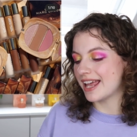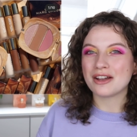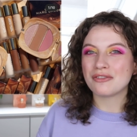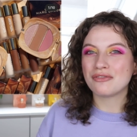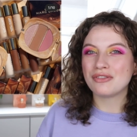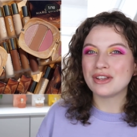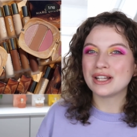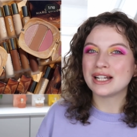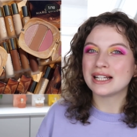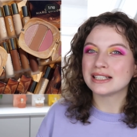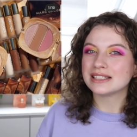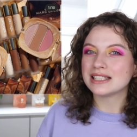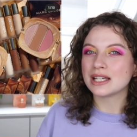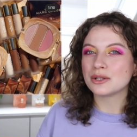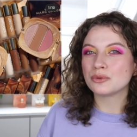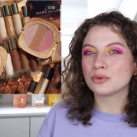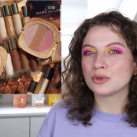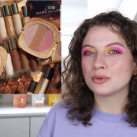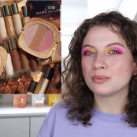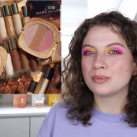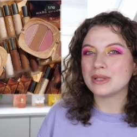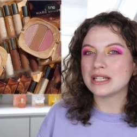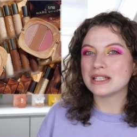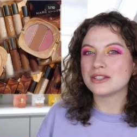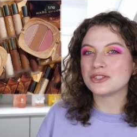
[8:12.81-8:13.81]
I feel like that
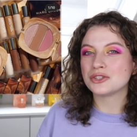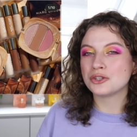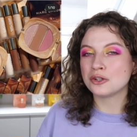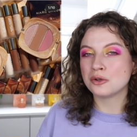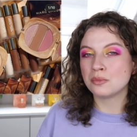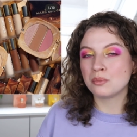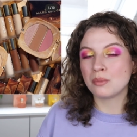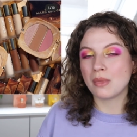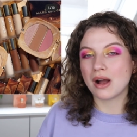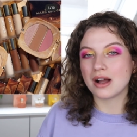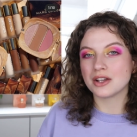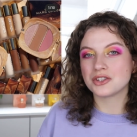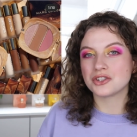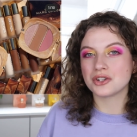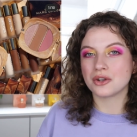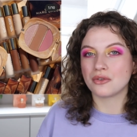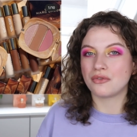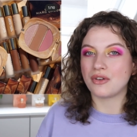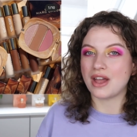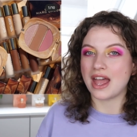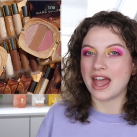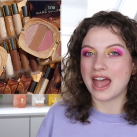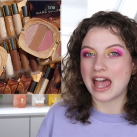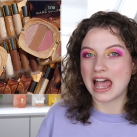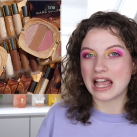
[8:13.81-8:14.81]
would be too much
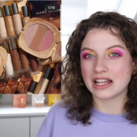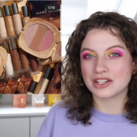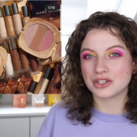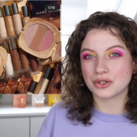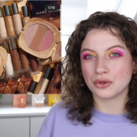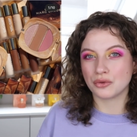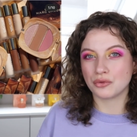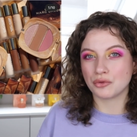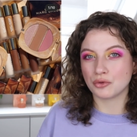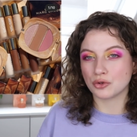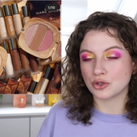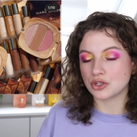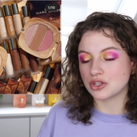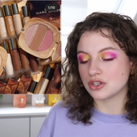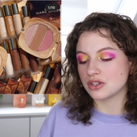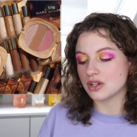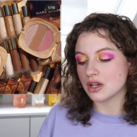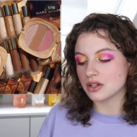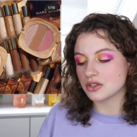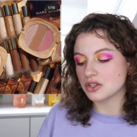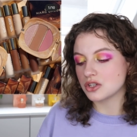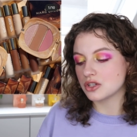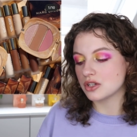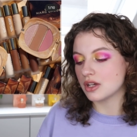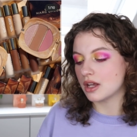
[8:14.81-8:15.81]
of a hassle for
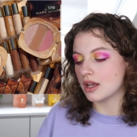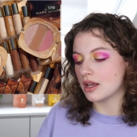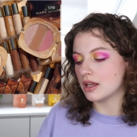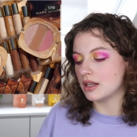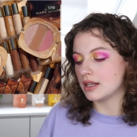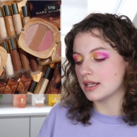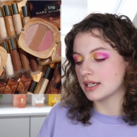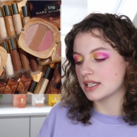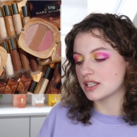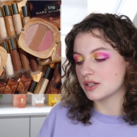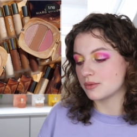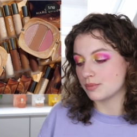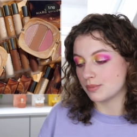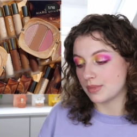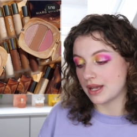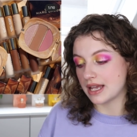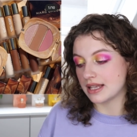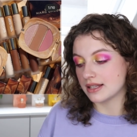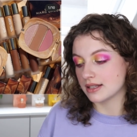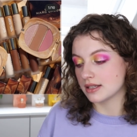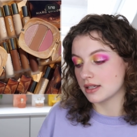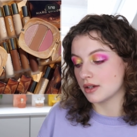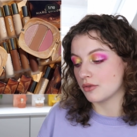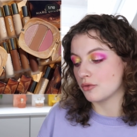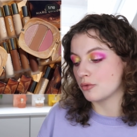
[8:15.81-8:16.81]
such an
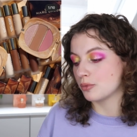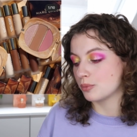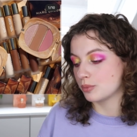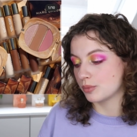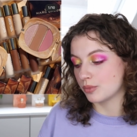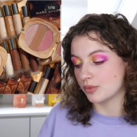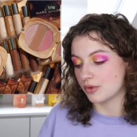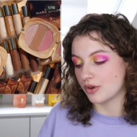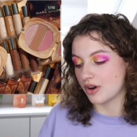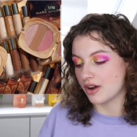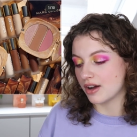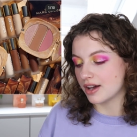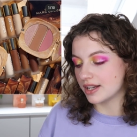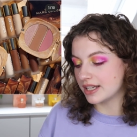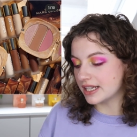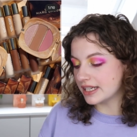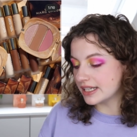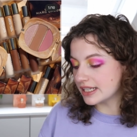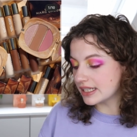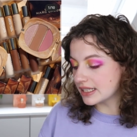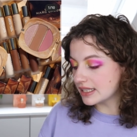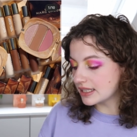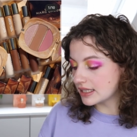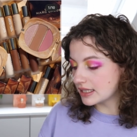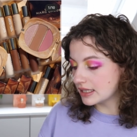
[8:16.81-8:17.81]
expensive
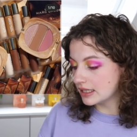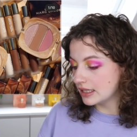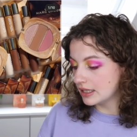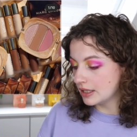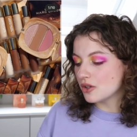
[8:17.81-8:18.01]
product.